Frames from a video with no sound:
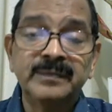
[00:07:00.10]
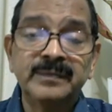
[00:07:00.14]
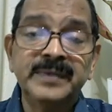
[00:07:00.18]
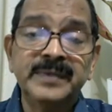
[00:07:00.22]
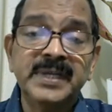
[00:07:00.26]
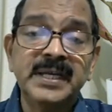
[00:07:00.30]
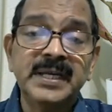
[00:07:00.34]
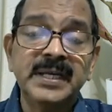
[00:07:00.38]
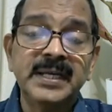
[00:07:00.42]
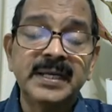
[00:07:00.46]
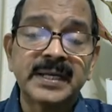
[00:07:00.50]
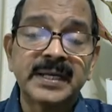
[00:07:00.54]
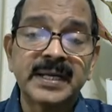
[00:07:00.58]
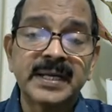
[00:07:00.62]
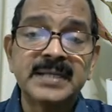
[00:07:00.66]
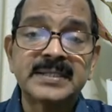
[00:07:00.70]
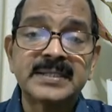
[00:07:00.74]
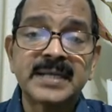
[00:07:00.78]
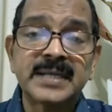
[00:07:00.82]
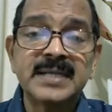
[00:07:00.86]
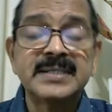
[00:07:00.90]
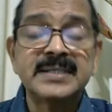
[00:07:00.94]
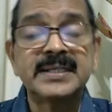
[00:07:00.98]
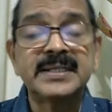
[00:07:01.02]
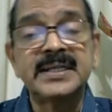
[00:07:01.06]
the raised
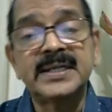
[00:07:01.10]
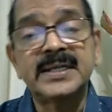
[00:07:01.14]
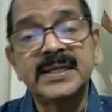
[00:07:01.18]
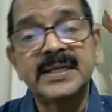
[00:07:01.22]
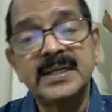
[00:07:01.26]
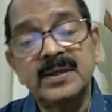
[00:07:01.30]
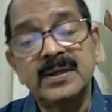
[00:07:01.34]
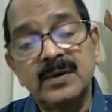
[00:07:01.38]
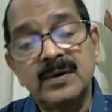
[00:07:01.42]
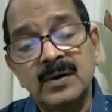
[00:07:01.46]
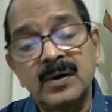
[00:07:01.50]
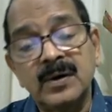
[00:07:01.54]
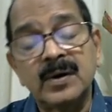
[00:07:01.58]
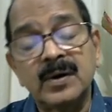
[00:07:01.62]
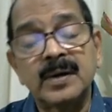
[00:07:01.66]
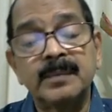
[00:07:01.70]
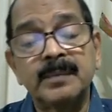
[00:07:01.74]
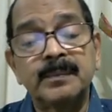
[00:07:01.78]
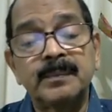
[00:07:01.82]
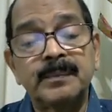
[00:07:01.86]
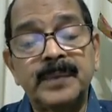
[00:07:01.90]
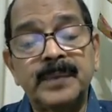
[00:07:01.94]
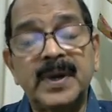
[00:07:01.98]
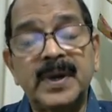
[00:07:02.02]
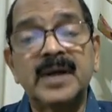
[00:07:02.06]
ICT or
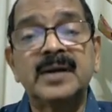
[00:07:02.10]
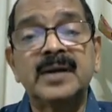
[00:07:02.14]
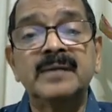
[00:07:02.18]
part